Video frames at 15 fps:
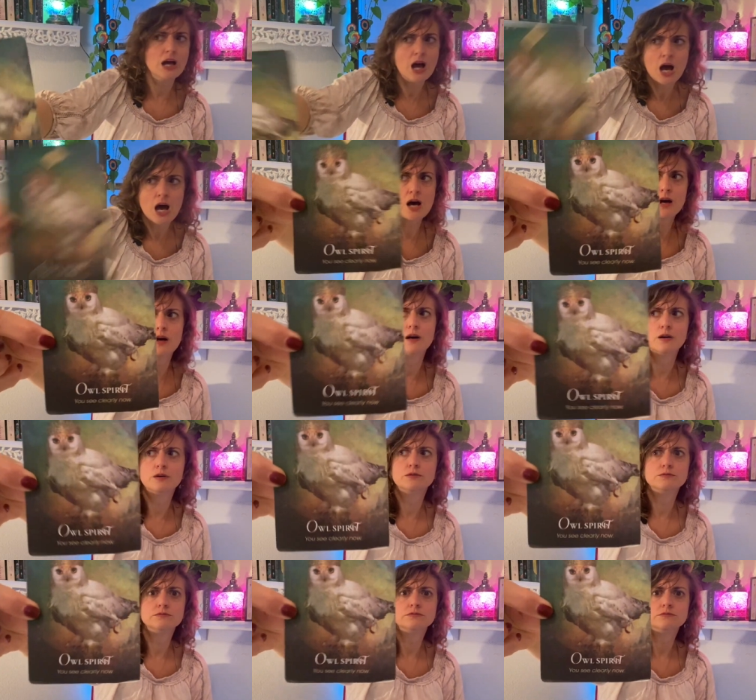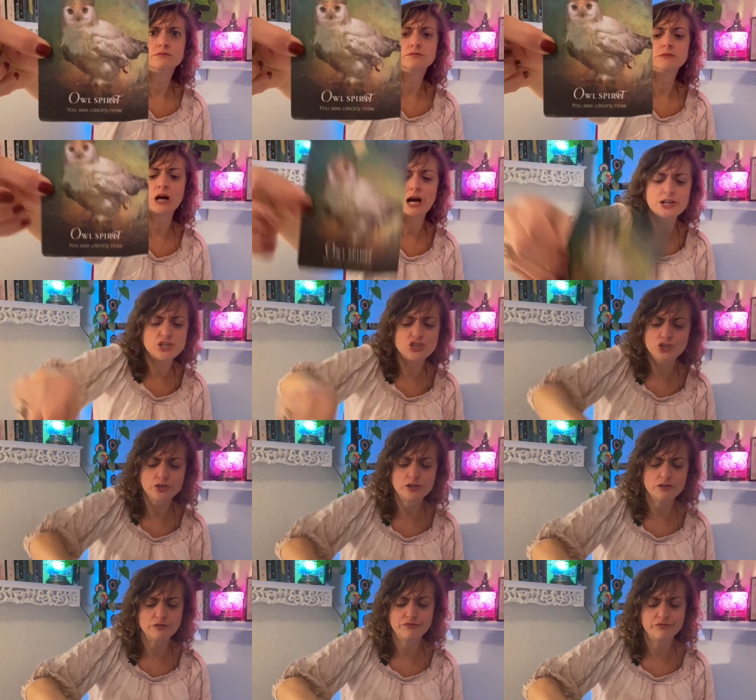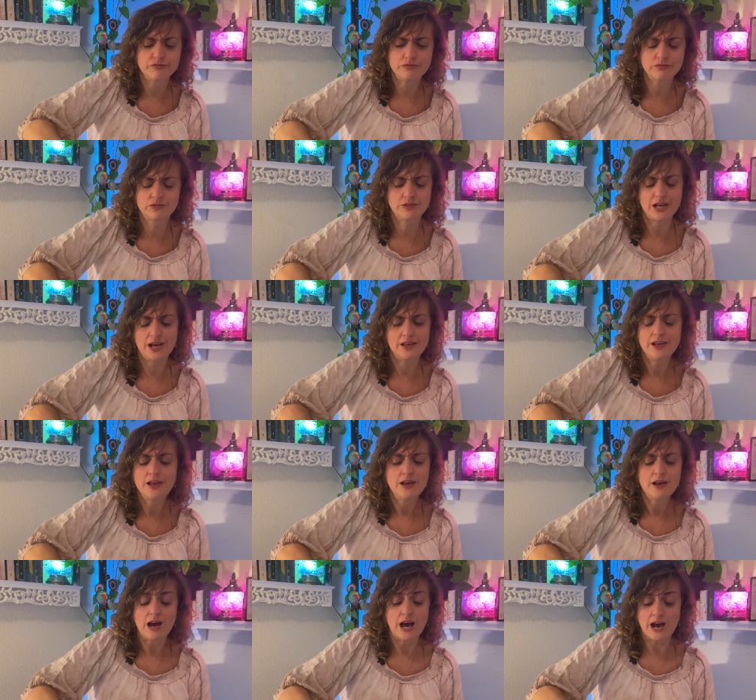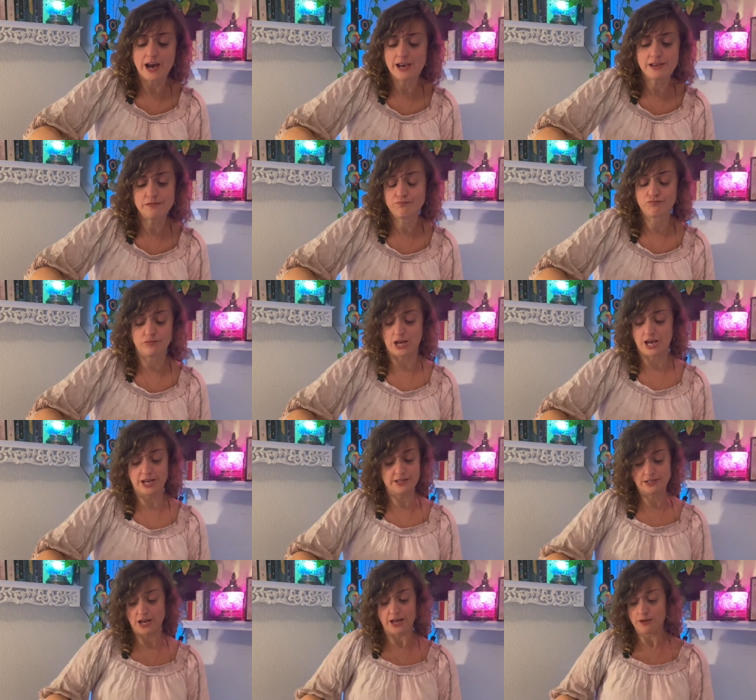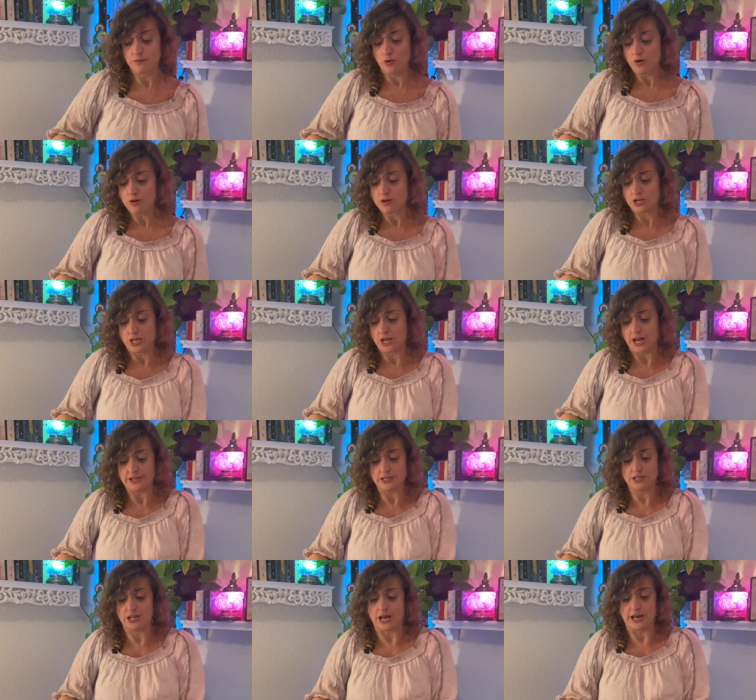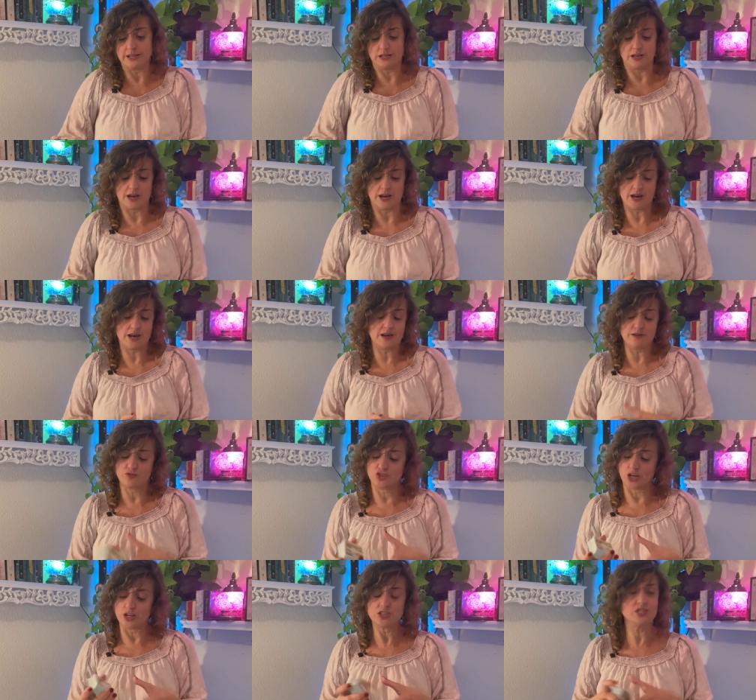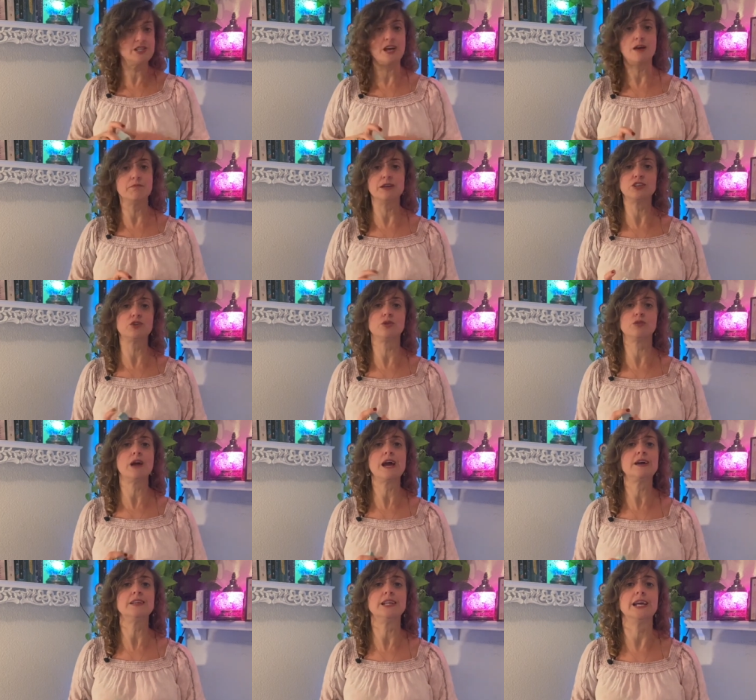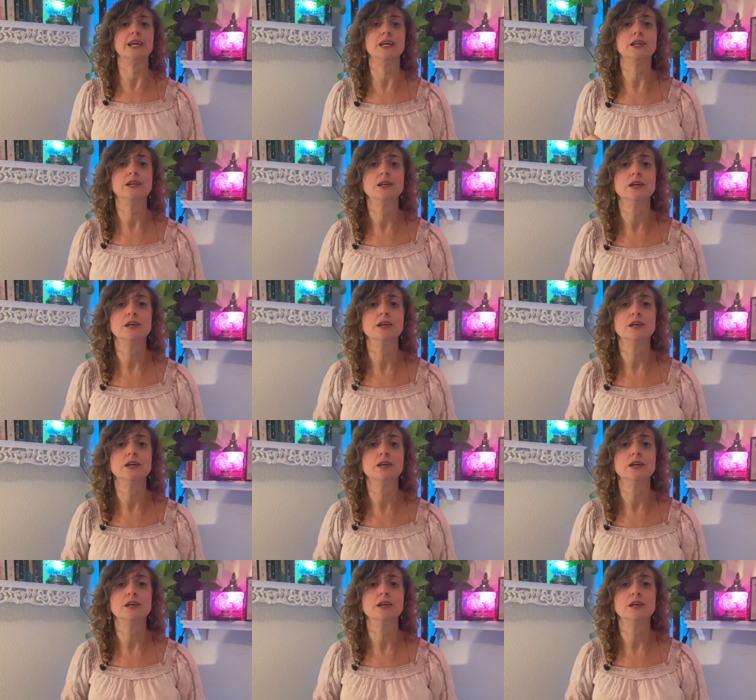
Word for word: Oh, I should have I, I I got them wrong. And I didn't I I judged them incorrectly.